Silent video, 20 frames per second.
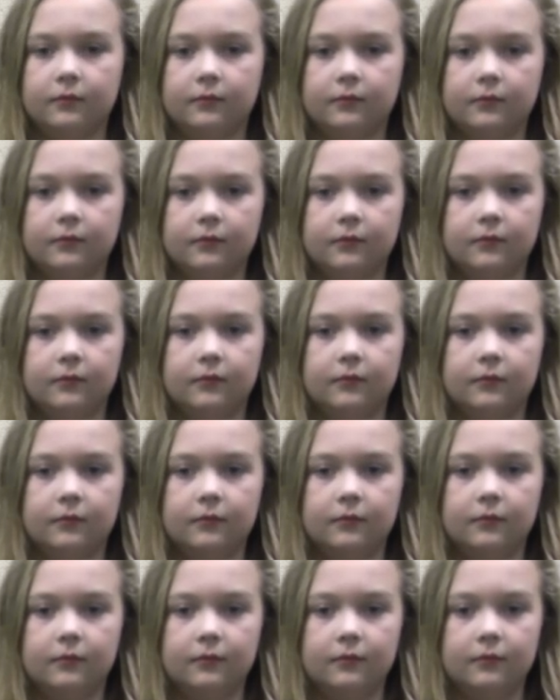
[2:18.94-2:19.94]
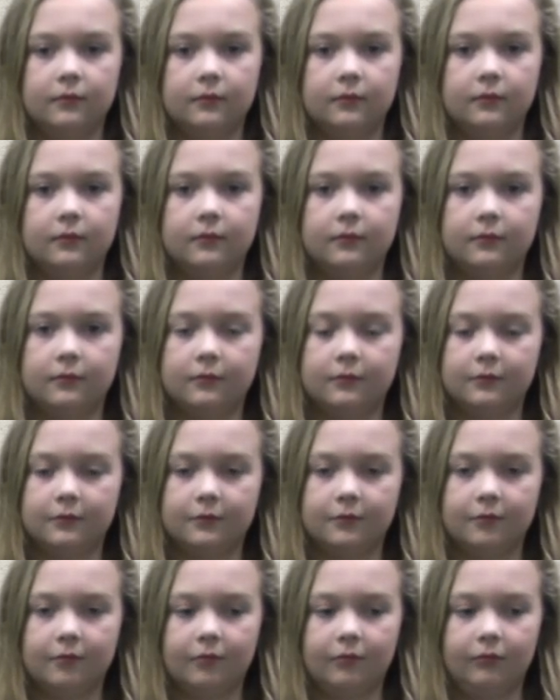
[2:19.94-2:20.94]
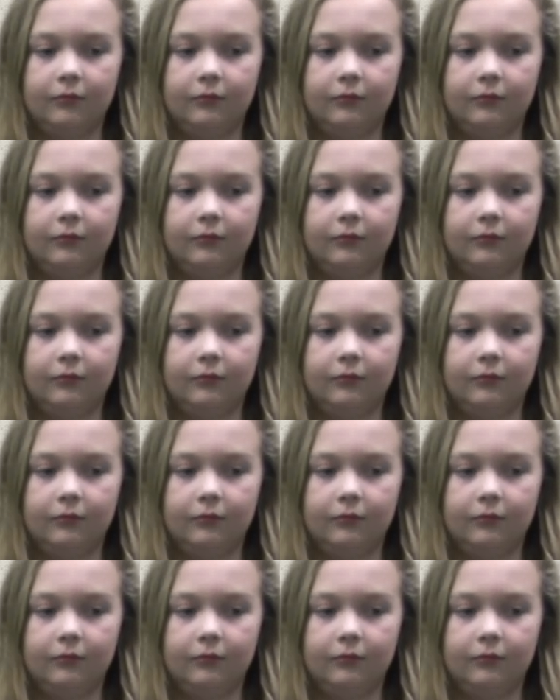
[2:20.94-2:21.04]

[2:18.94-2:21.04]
No words are spoken by the person on screen.